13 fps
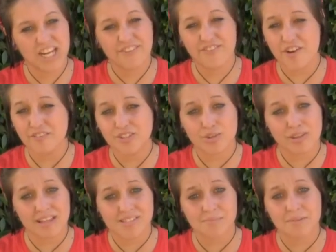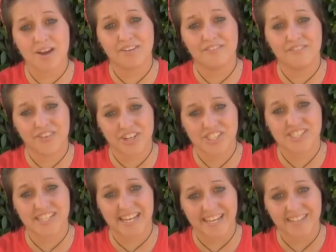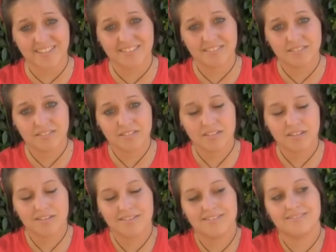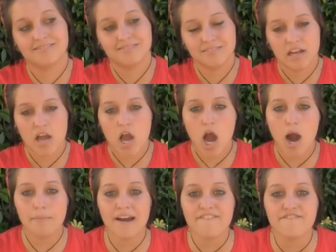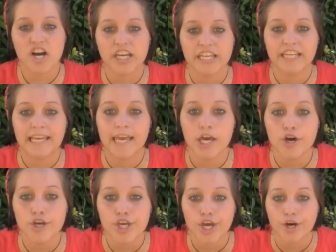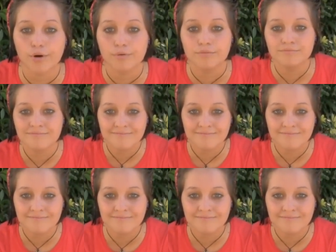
And if you ever do that to me on a first date, I might fucking kill you.